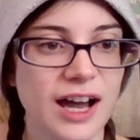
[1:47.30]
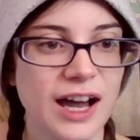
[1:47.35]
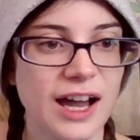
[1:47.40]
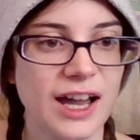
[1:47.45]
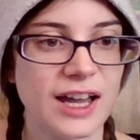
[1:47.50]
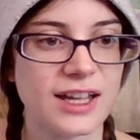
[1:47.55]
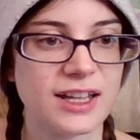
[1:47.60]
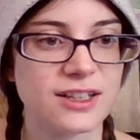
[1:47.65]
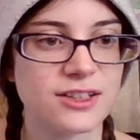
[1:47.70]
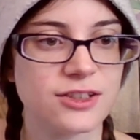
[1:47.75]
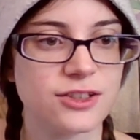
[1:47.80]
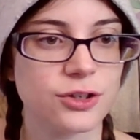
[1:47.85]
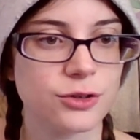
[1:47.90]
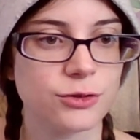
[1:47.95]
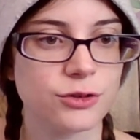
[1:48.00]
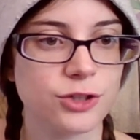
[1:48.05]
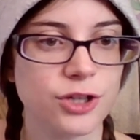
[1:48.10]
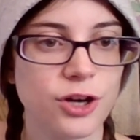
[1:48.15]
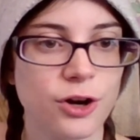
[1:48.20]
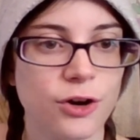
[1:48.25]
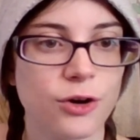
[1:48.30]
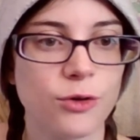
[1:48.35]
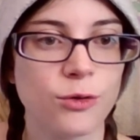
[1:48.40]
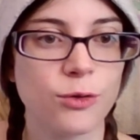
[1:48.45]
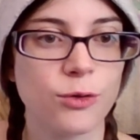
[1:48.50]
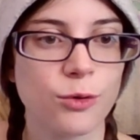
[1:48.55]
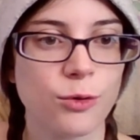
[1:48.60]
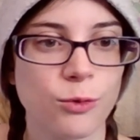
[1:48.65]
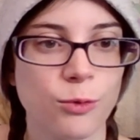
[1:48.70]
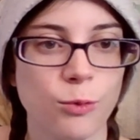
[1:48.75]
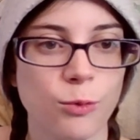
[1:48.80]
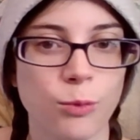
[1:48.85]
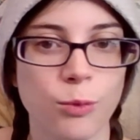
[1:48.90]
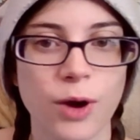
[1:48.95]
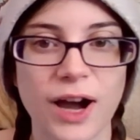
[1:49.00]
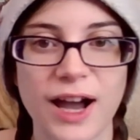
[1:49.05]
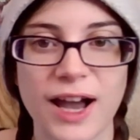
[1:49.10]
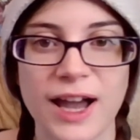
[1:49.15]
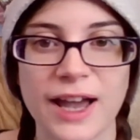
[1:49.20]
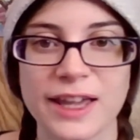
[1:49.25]
I don't know
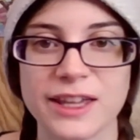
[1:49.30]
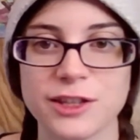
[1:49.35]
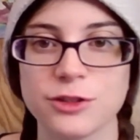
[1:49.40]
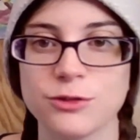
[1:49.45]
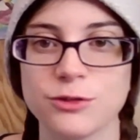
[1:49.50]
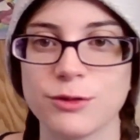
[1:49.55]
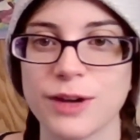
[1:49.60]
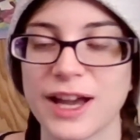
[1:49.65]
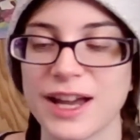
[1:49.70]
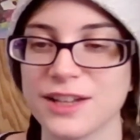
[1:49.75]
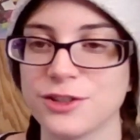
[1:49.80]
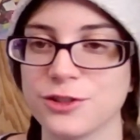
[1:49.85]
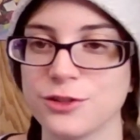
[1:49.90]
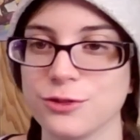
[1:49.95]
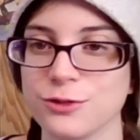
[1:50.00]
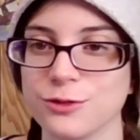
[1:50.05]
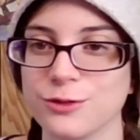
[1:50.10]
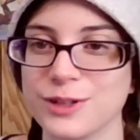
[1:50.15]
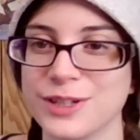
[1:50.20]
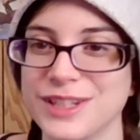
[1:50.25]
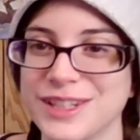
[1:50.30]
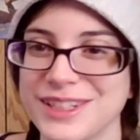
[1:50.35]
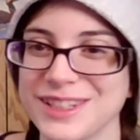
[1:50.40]
why you had to